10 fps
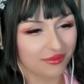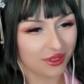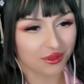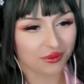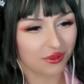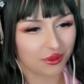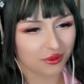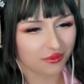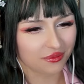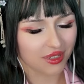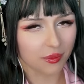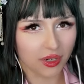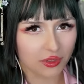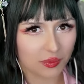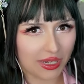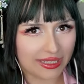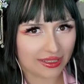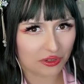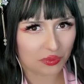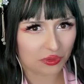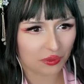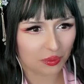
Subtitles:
beautiful. Imagine being in such a beautiful